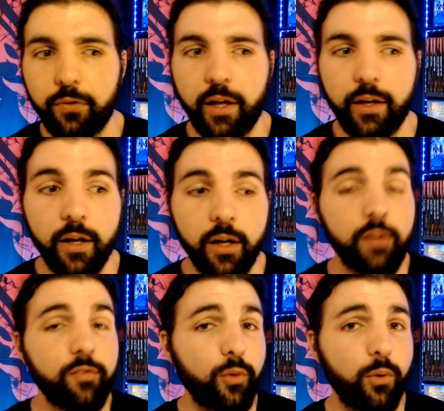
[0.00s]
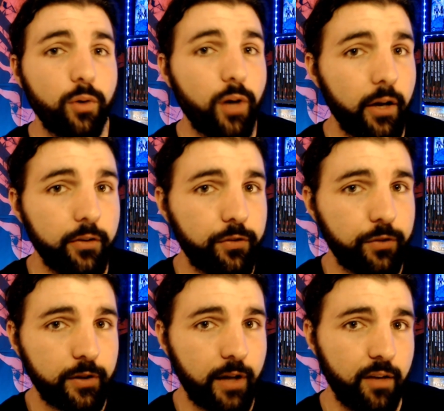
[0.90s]
And for us
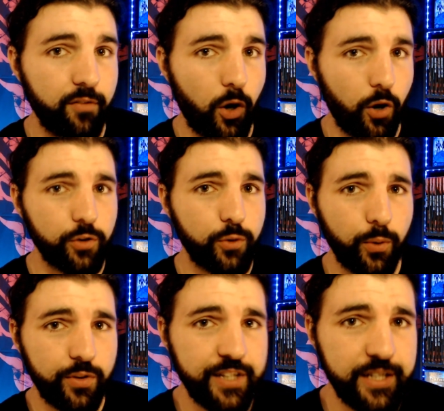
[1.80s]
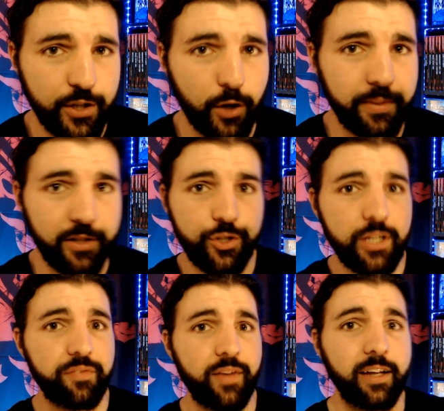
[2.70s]
kind of hardcore TTRPG
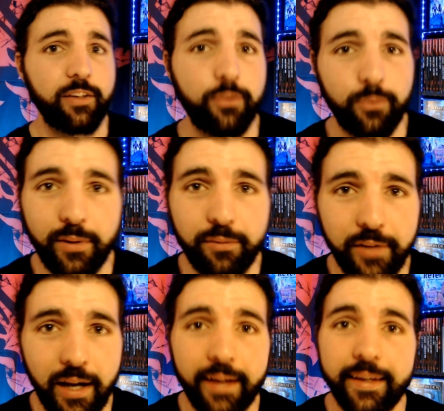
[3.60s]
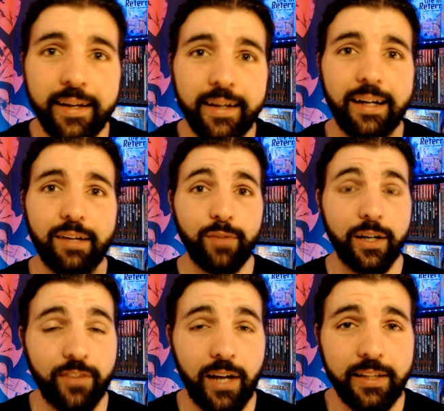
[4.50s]
fans, we've got
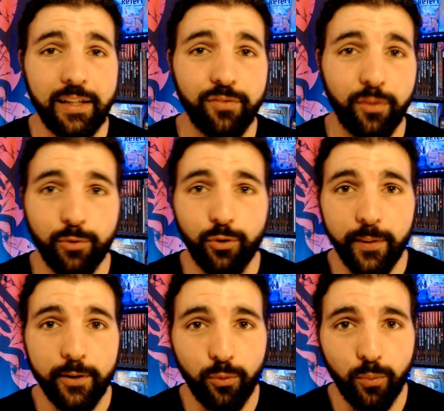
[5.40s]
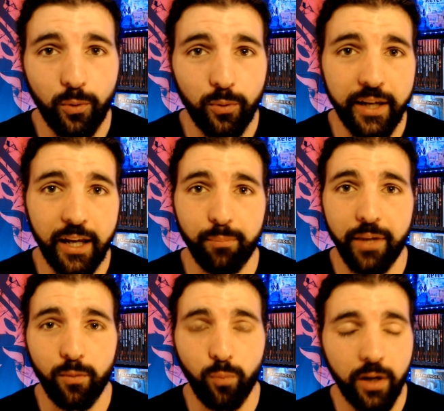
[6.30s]
Vexalia from Critical Role
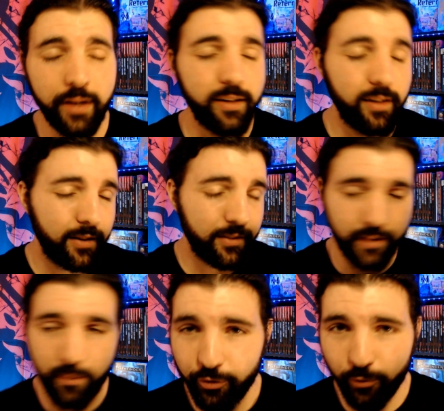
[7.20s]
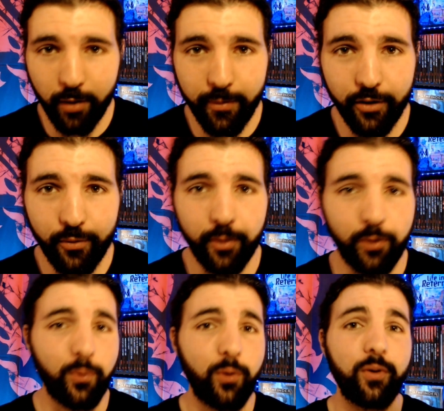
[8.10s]
Campaign 1. Say what you want about Critical
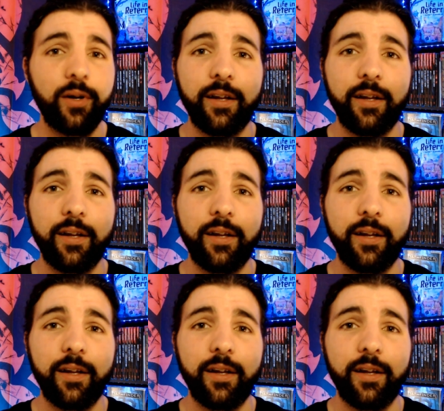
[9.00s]
Role.